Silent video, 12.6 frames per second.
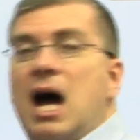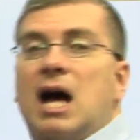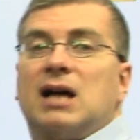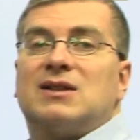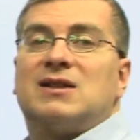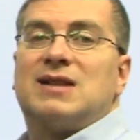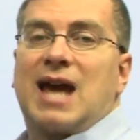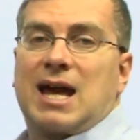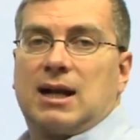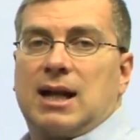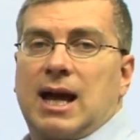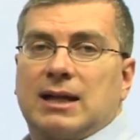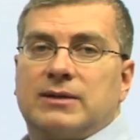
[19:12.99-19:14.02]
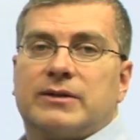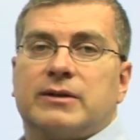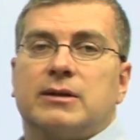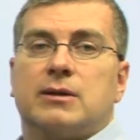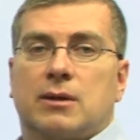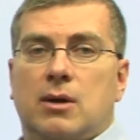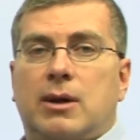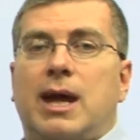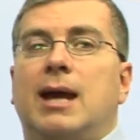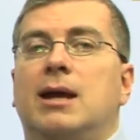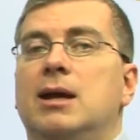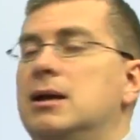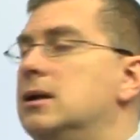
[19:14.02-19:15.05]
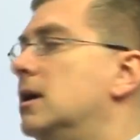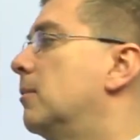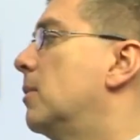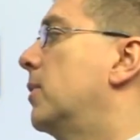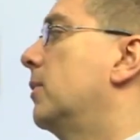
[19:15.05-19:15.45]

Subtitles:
a satellite. Okay, good. Number